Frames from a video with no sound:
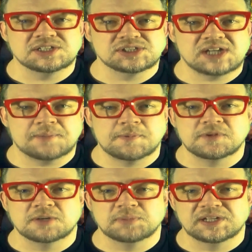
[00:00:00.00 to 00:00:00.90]
stop him
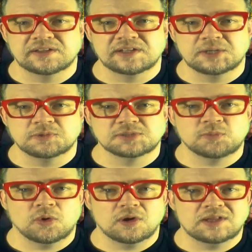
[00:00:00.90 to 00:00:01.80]
completely was
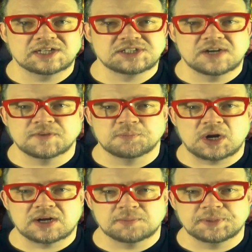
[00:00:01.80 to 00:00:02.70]
more or less never
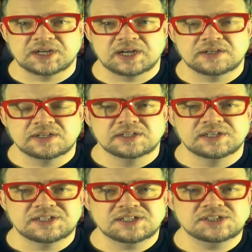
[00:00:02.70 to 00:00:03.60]
brought up again,
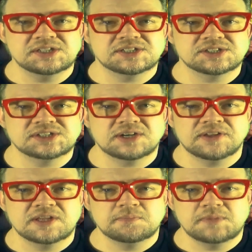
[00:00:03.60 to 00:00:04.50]
it doesn't
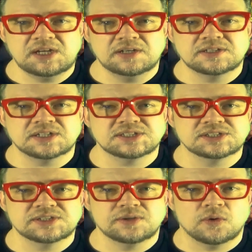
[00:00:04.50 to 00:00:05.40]
necessarily mean it doesn't
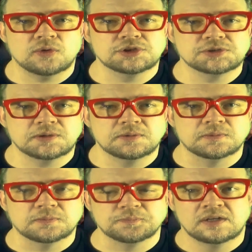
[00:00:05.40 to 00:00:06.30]
still hold
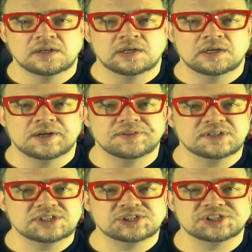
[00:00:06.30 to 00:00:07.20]
true. And
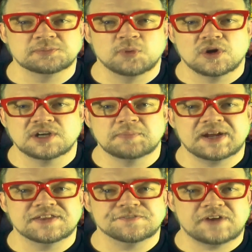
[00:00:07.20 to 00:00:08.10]
this is supported
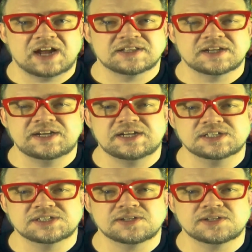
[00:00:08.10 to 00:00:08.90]
by the fact that he could still